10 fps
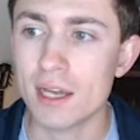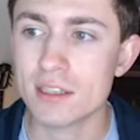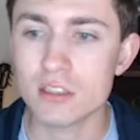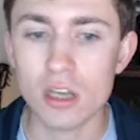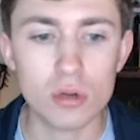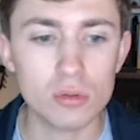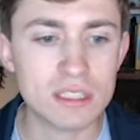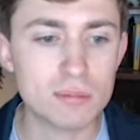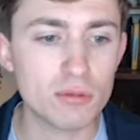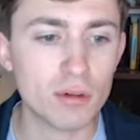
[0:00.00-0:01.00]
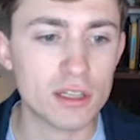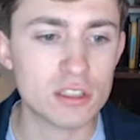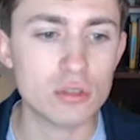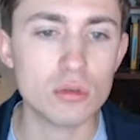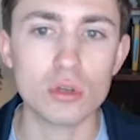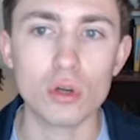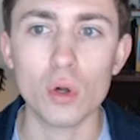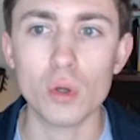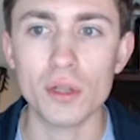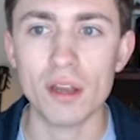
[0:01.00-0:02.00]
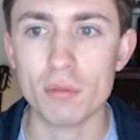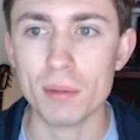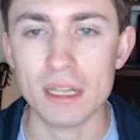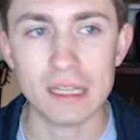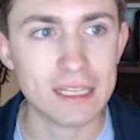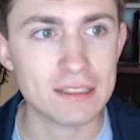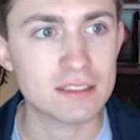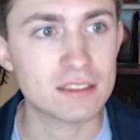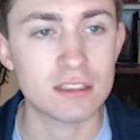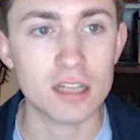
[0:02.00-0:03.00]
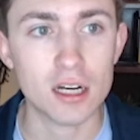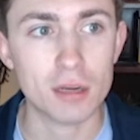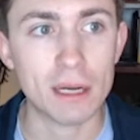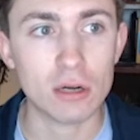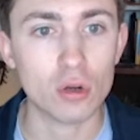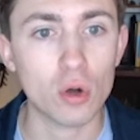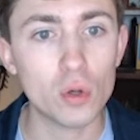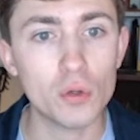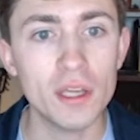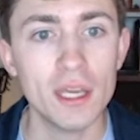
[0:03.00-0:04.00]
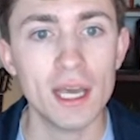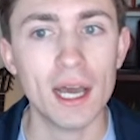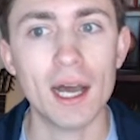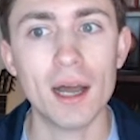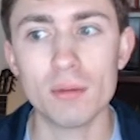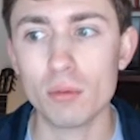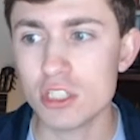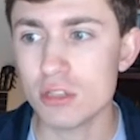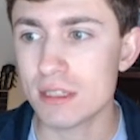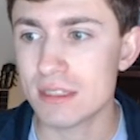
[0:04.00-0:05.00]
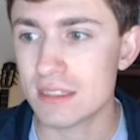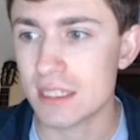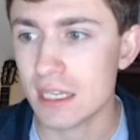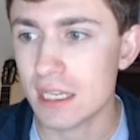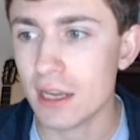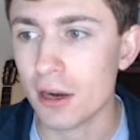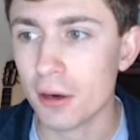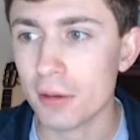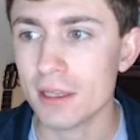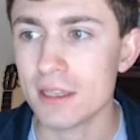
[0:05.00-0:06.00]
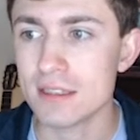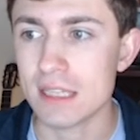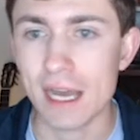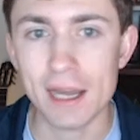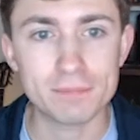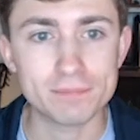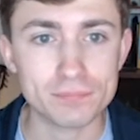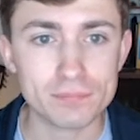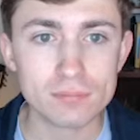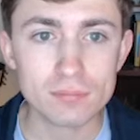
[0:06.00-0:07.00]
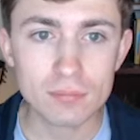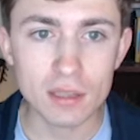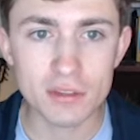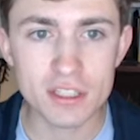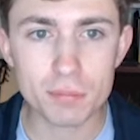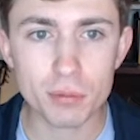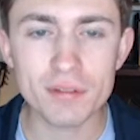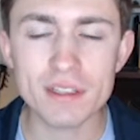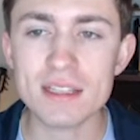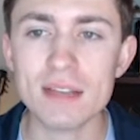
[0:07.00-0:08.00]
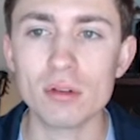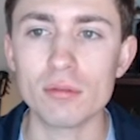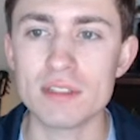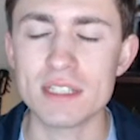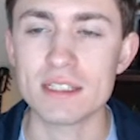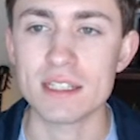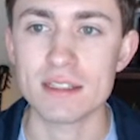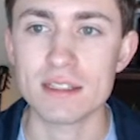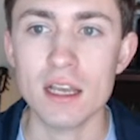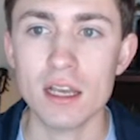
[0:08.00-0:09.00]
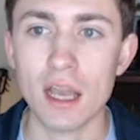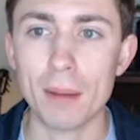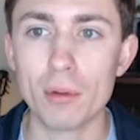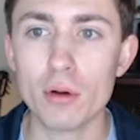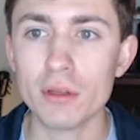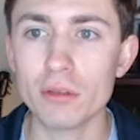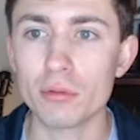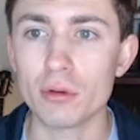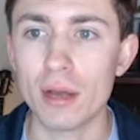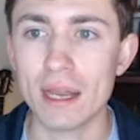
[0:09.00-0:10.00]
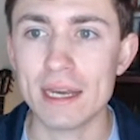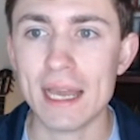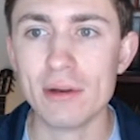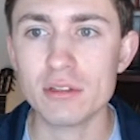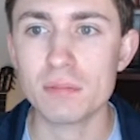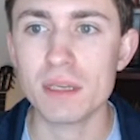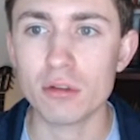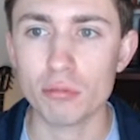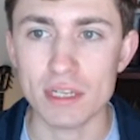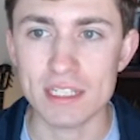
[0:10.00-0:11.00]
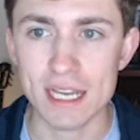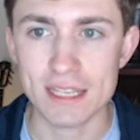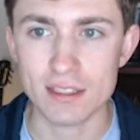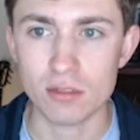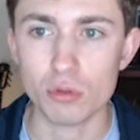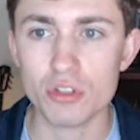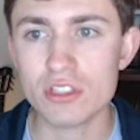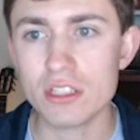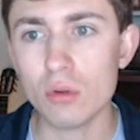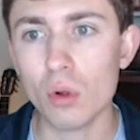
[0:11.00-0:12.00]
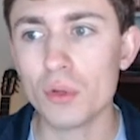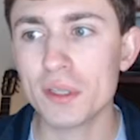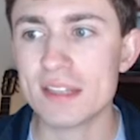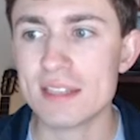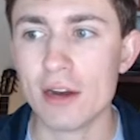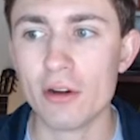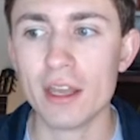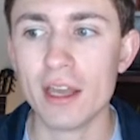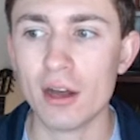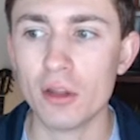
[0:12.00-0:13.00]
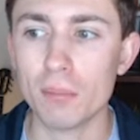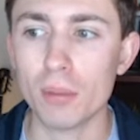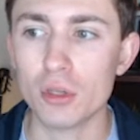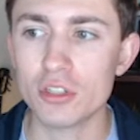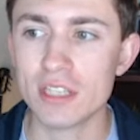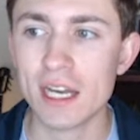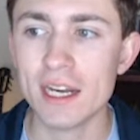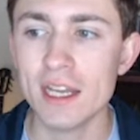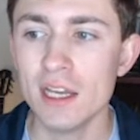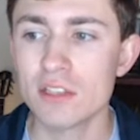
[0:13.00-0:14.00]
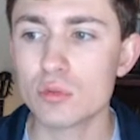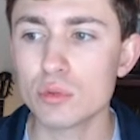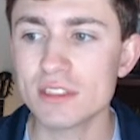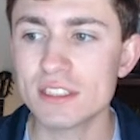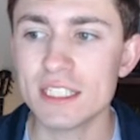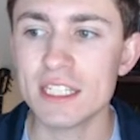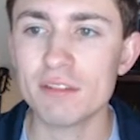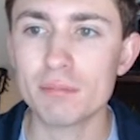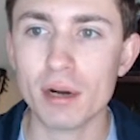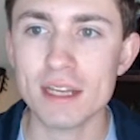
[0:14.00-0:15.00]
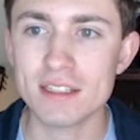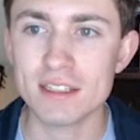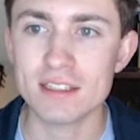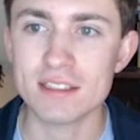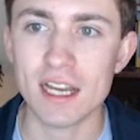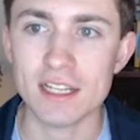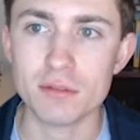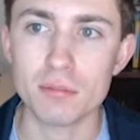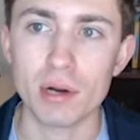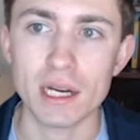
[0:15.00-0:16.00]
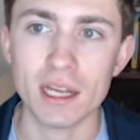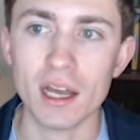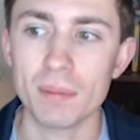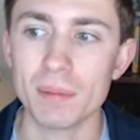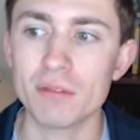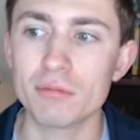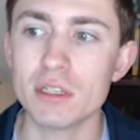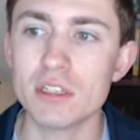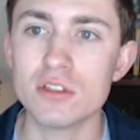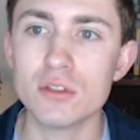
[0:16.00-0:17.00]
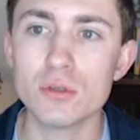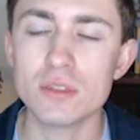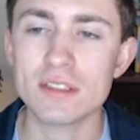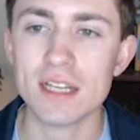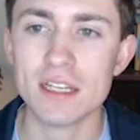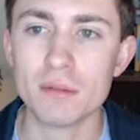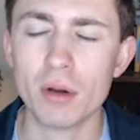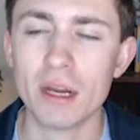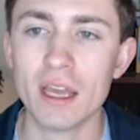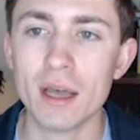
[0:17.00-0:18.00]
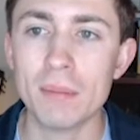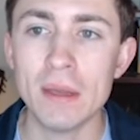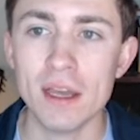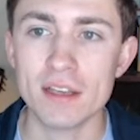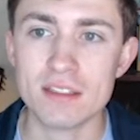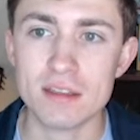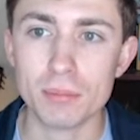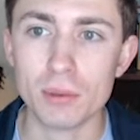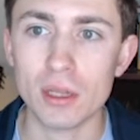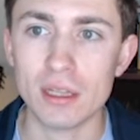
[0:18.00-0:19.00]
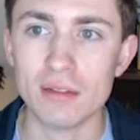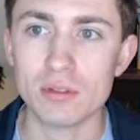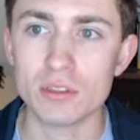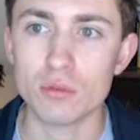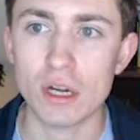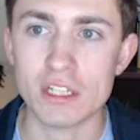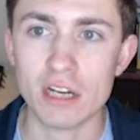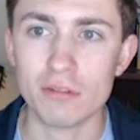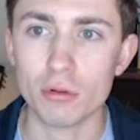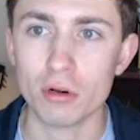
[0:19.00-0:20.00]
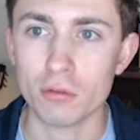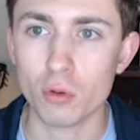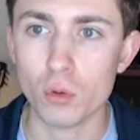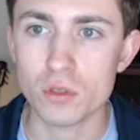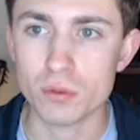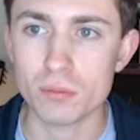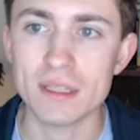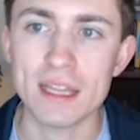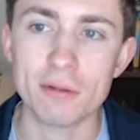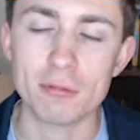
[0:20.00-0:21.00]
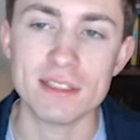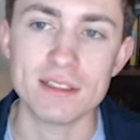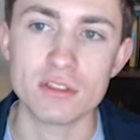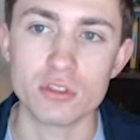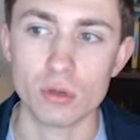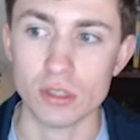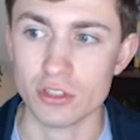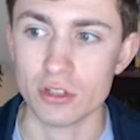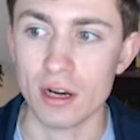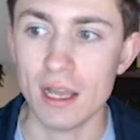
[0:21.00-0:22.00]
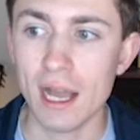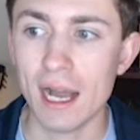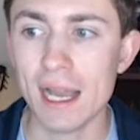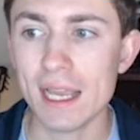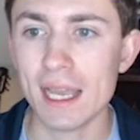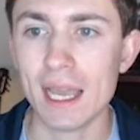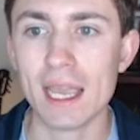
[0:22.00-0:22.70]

So let's move on to gold. Everybody likes to talk about gold, and what you can see here is that this previous level of resistance got broken through and now is being retested. We're still holding this area on the bullish side, so we'll see if price can decide to break up. If we do decide to break up, a simple level to watch out for, of course, would be that recent structure high.